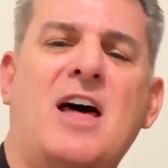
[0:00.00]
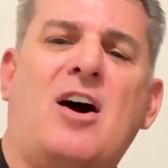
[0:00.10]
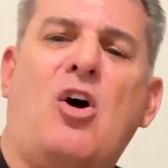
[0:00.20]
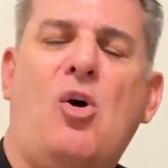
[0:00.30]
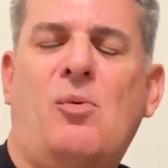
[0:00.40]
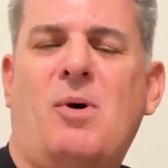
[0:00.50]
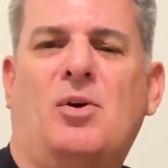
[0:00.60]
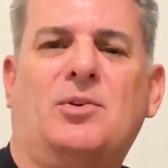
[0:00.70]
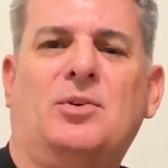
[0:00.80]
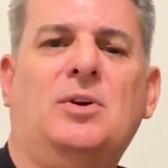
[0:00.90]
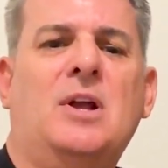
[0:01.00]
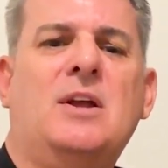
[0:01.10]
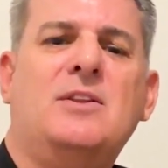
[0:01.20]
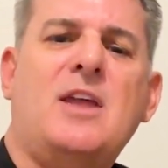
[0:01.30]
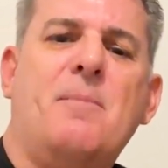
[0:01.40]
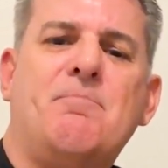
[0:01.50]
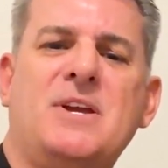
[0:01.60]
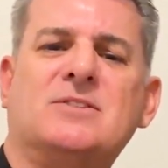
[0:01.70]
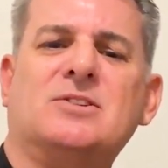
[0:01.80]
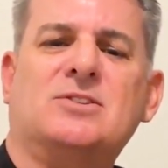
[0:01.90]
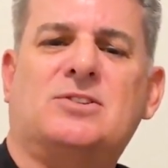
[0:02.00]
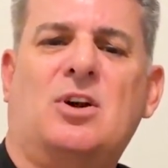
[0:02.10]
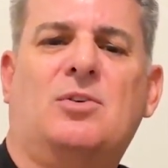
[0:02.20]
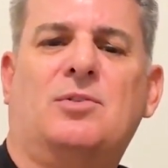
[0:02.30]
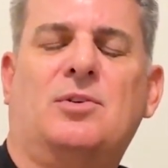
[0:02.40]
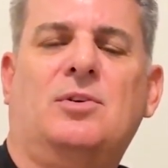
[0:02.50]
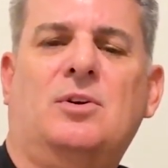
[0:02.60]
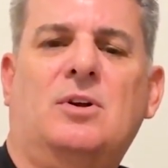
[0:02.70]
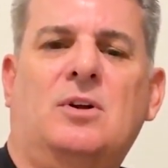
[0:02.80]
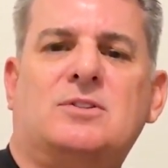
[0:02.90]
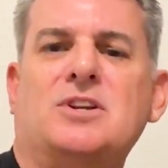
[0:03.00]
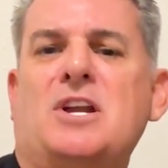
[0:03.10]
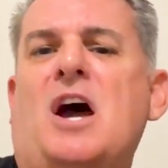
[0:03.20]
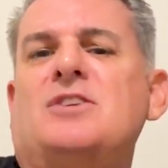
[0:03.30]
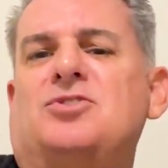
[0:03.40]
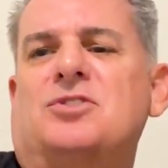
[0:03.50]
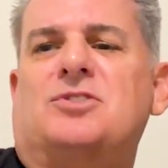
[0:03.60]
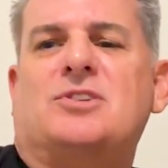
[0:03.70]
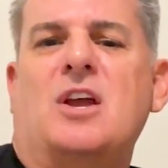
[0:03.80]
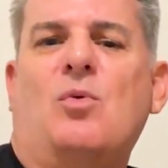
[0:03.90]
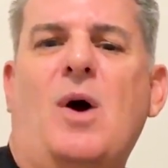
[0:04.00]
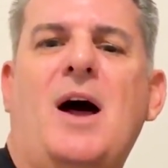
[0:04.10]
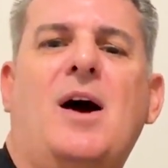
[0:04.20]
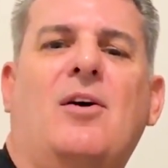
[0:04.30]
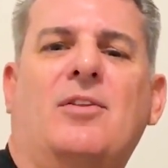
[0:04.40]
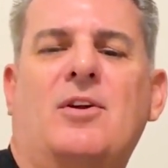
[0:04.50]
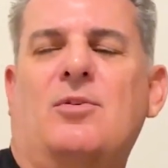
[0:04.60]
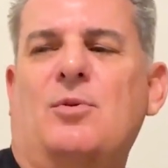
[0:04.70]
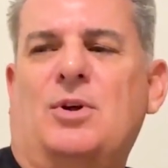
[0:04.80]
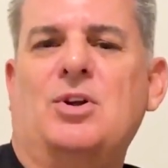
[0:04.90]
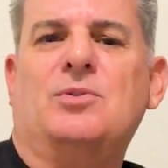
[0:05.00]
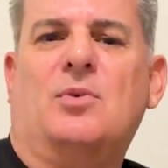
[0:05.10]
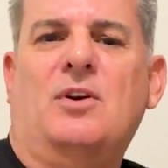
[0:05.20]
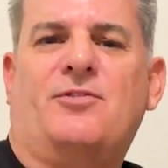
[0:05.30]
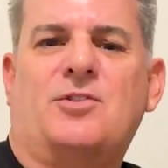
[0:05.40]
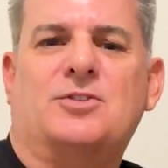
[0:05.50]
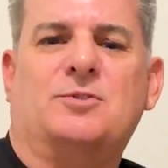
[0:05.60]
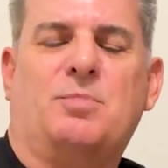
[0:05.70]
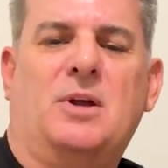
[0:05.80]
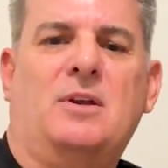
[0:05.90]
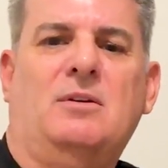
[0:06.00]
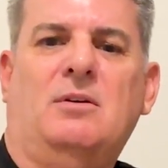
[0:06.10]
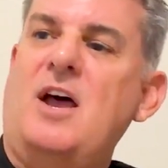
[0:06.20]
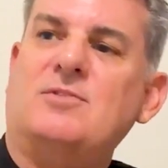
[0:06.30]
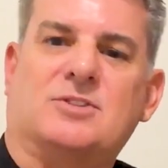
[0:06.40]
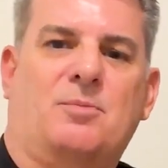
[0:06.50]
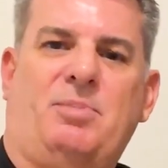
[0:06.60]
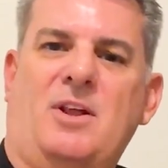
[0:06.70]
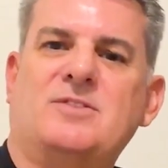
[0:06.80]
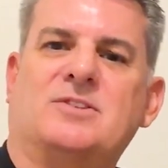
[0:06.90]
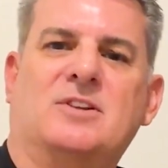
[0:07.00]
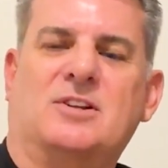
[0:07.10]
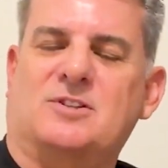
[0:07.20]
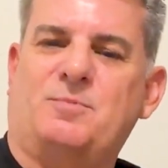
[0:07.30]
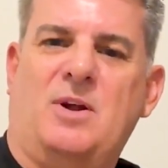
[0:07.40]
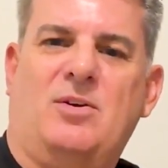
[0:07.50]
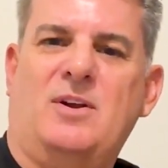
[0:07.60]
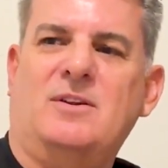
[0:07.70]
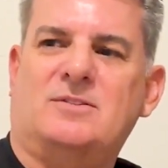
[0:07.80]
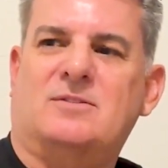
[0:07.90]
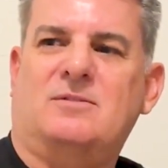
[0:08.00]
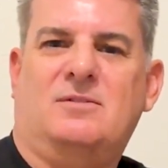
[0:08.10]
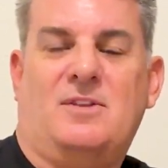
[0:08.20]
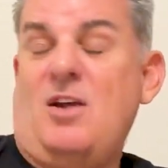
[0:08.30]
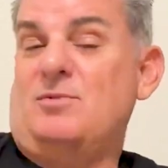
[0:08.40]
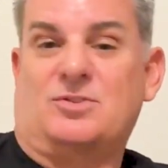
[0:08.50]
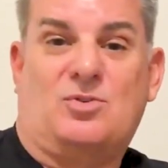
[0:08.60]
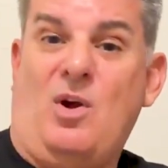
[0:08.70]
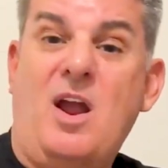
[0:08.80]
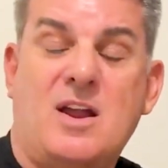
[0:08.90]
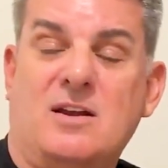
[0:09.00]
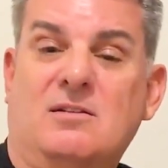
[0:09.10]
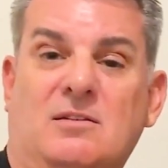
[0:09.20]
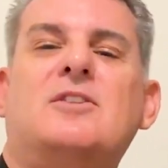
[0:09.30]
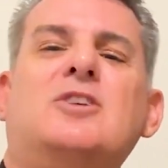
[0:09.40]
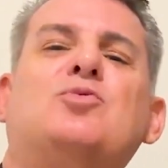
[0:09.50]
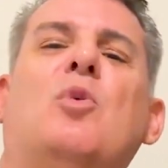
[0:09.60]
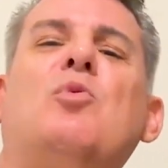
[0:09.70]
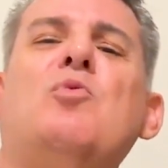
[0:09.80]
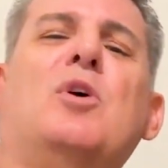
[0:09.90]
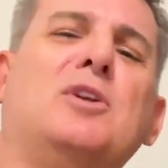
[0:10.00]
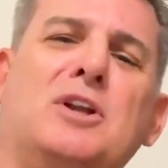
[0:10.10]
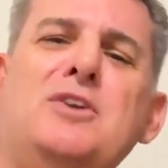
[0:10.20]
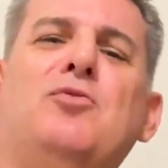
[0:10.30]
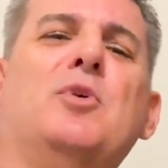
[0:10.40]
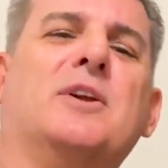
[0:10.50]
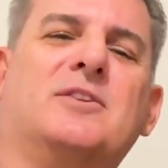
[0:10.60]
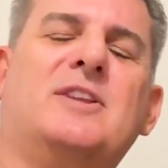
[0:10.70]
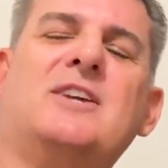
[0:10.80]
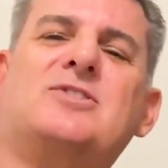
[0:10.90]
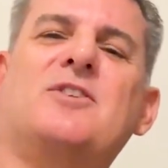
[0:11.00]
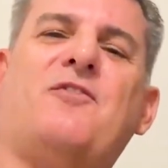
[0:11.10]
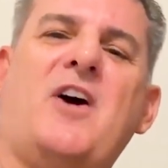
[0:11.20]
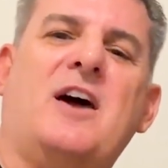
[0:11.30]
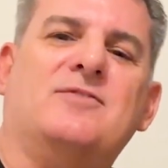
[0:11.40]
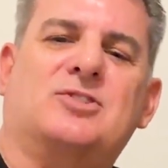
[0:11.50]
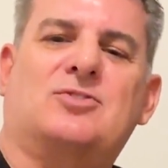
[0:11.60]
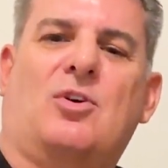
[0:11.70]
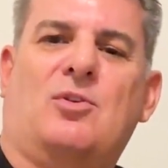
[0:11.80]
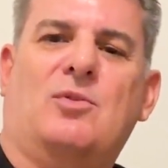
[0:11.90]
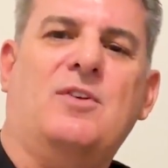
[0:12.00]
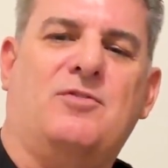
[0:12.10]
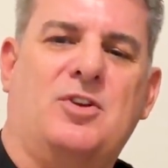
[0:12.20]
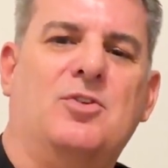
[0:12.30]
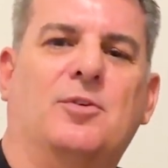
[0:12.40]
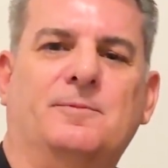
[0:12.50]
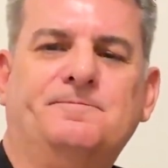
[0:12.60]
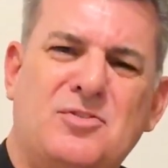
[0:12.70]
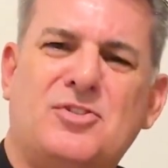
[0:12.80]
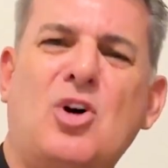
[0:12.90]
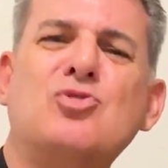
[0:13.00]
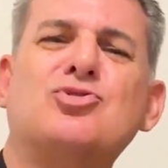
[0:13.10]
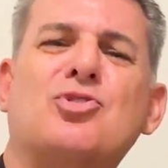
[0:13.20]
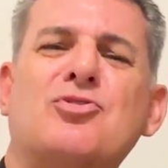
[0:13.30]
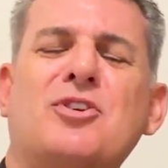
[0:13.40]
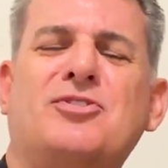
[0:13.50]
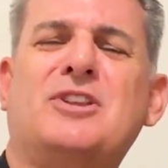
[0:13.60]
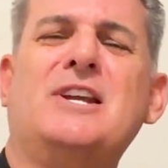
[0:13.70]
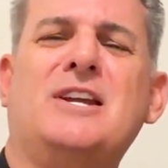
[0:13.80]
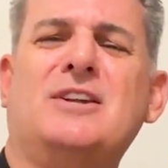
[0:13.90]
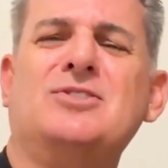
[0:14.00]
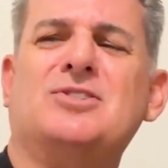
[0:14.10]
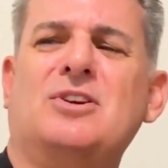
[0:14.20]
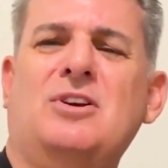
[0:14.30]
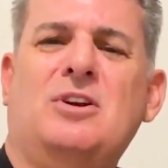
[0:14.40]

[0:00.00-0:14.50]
that homeowner, that business owner, to not just say, wow, they were good roofers, but that was a pleasant experience. That was great. That's what we want to leave with. That's the 5-star review. Those are the things